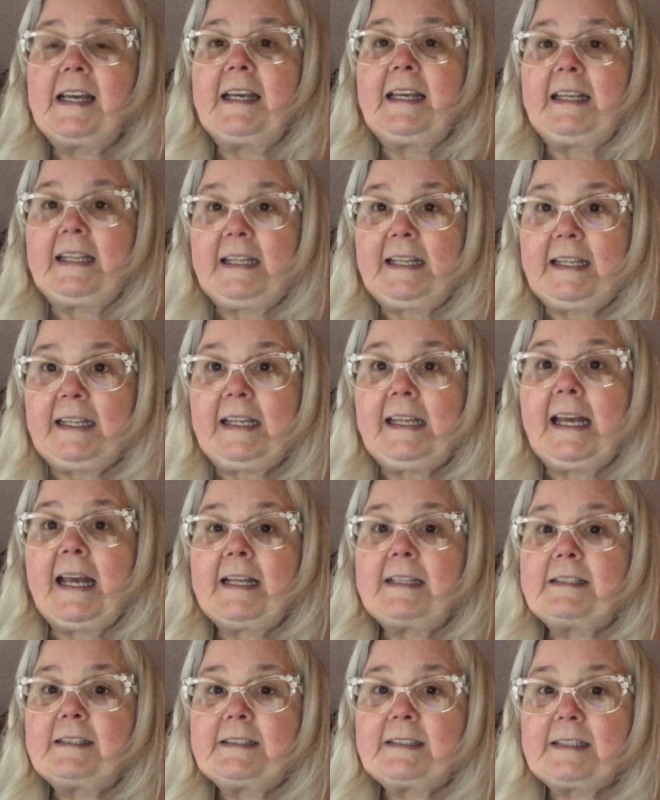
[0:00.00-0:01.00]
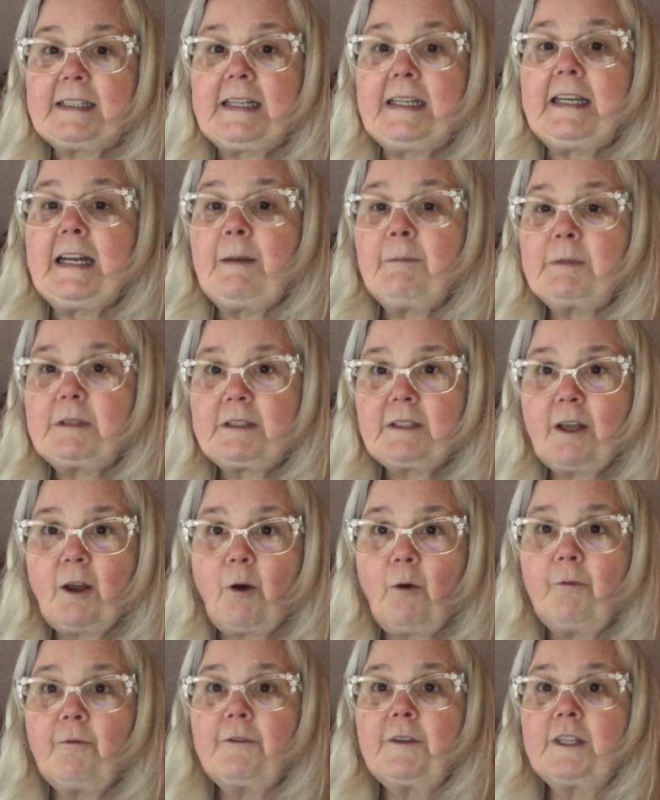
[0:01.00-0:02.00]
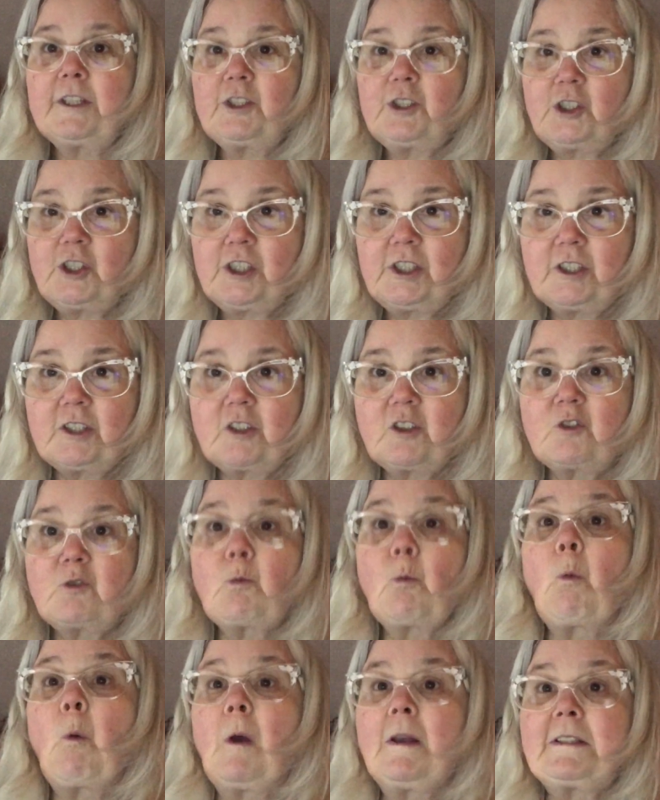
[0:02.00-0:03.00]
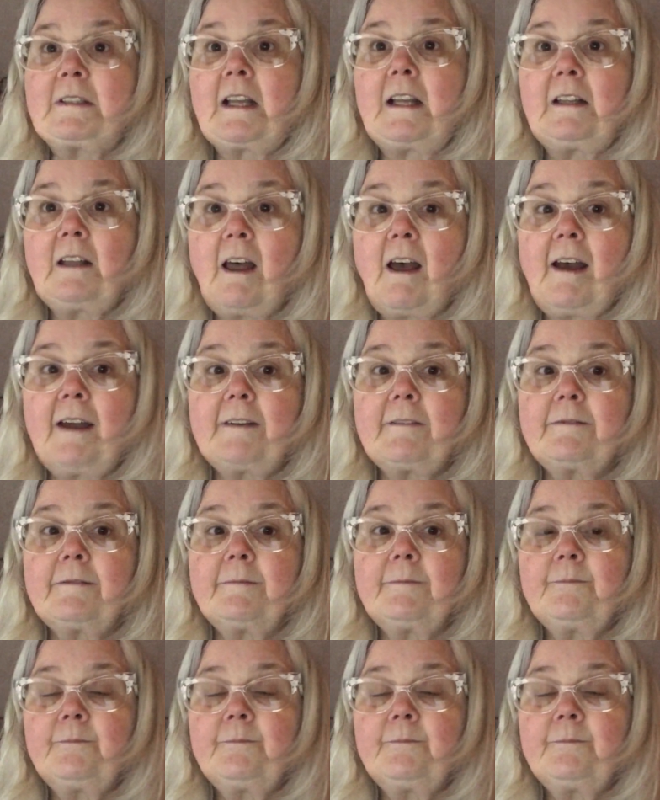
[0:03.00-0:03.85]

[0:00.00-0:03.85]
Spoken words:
he had seen himself that Jesus was alive.